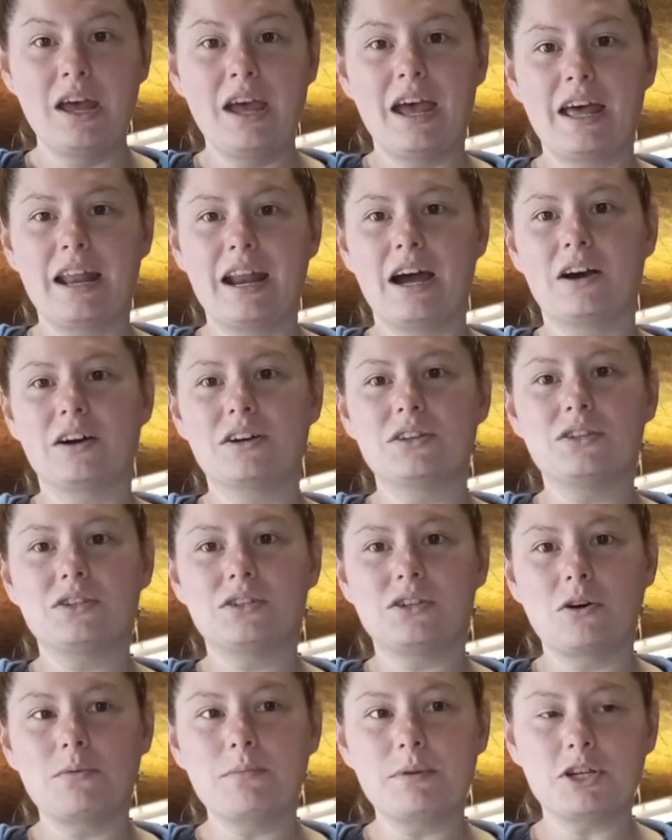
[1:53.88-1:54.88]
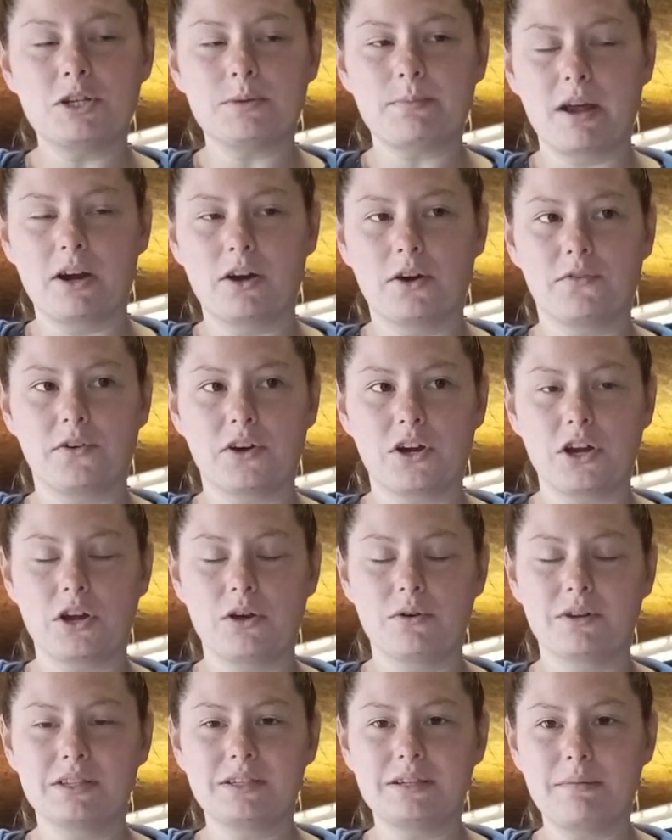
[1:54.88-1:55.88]
and how it's so much better for
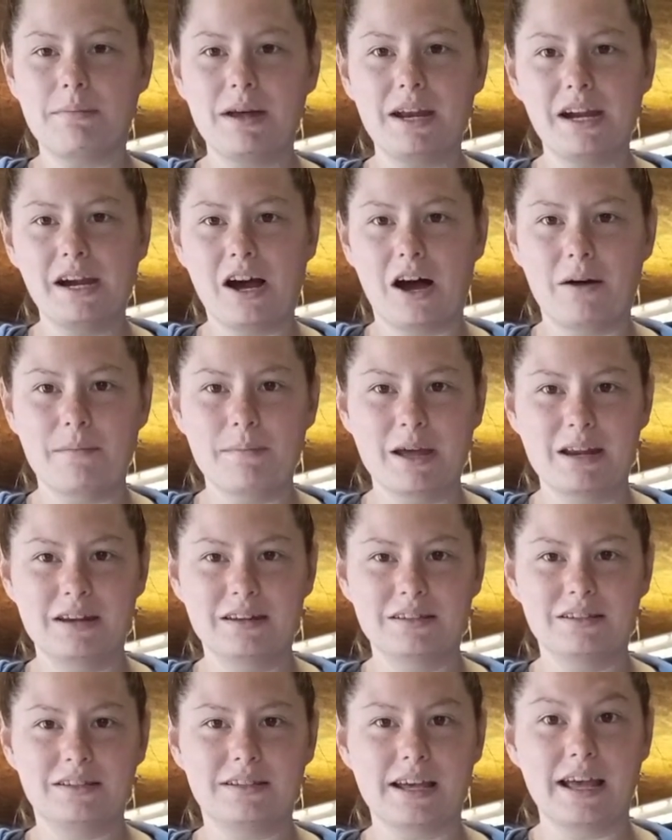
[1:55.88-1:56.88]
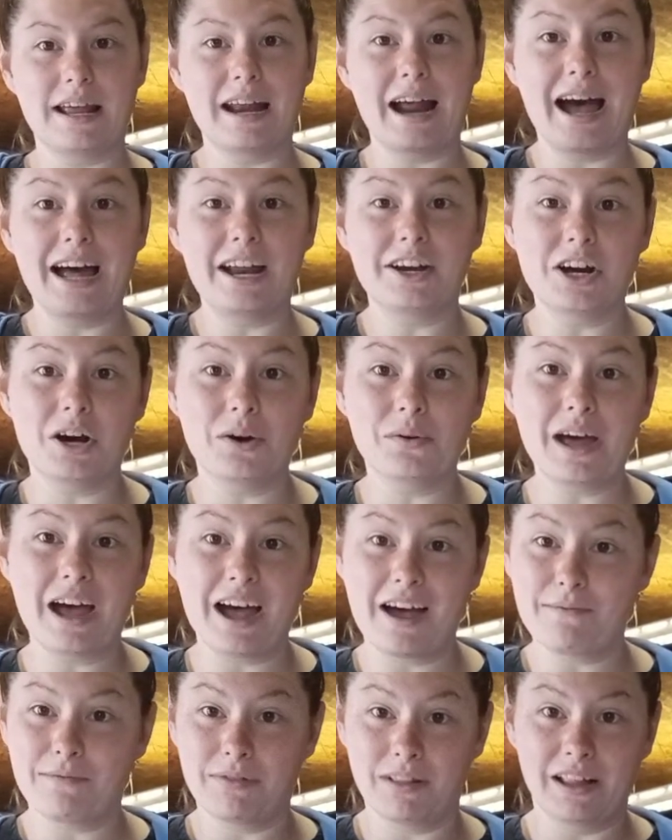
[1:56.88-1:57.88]
you. And somebody commented and said, I don't
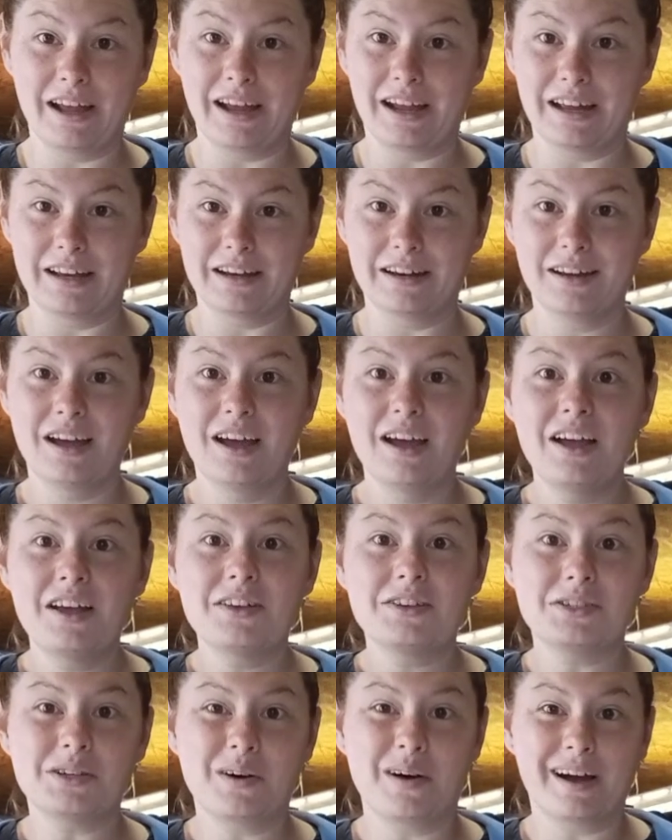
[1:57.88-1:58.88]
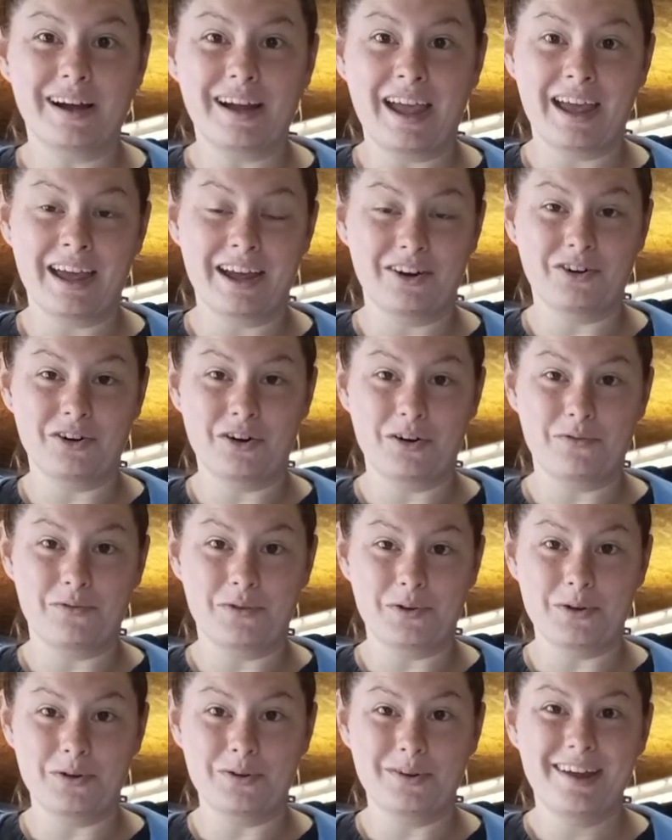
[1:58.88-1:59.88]
have land, so I can't grow
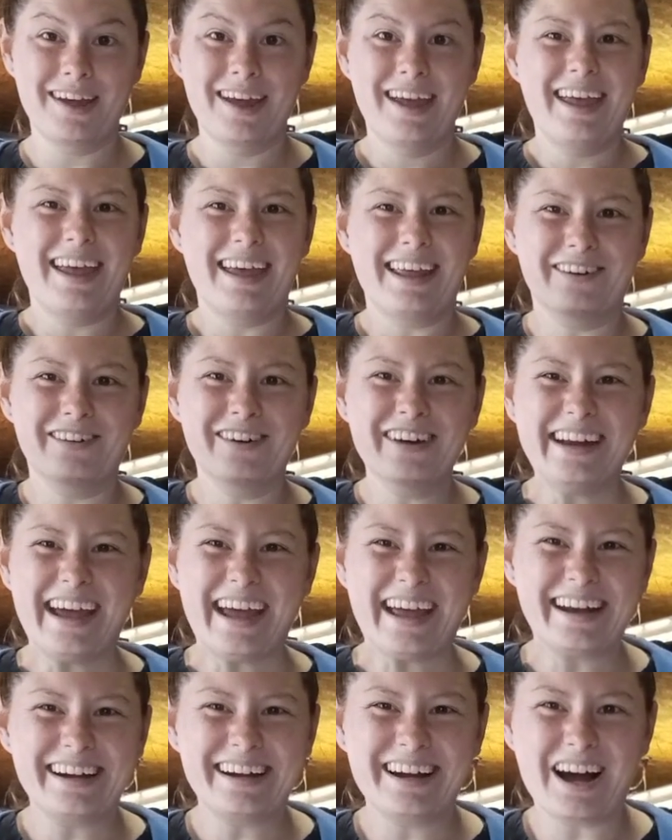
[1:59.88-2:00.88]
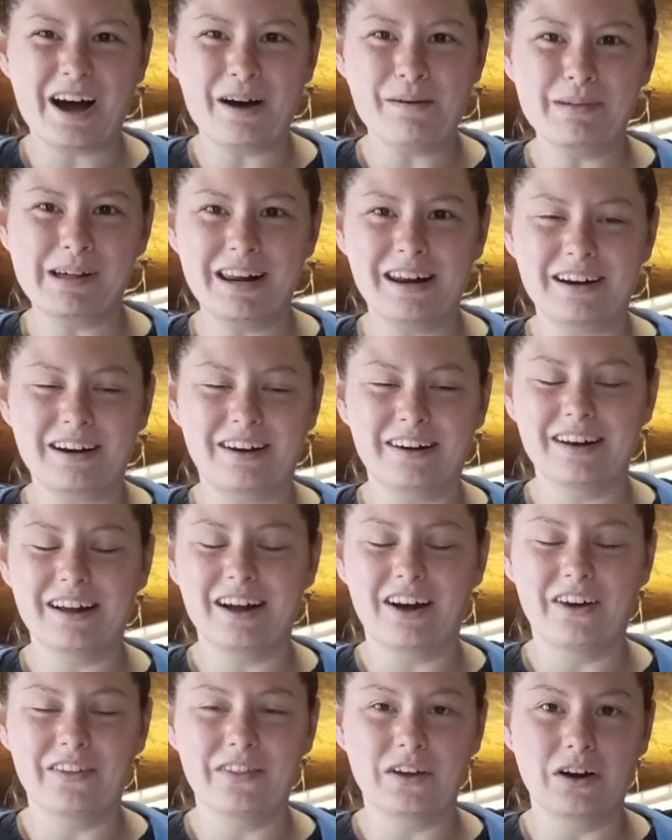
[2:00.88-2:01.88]
food. And I went ahead and commented
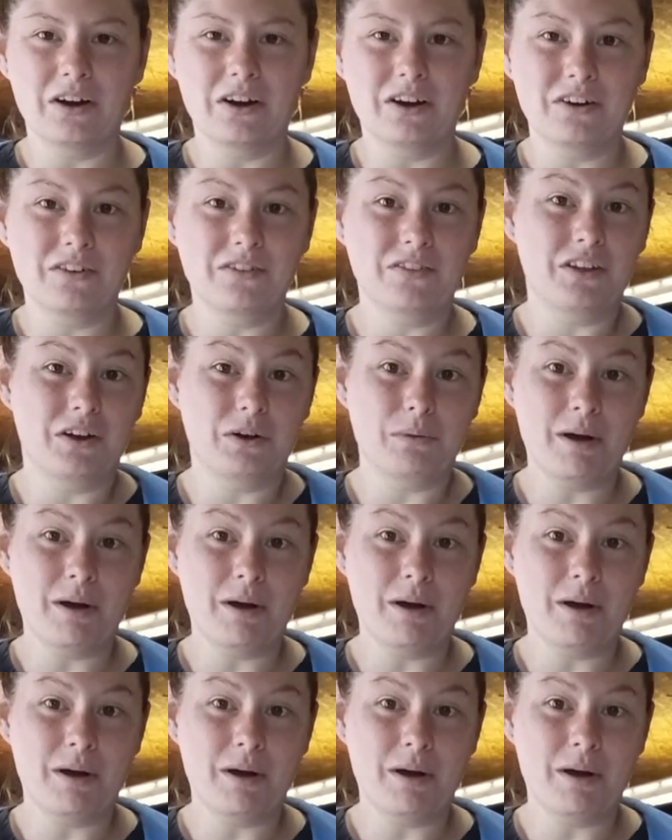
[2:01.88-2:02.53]
on their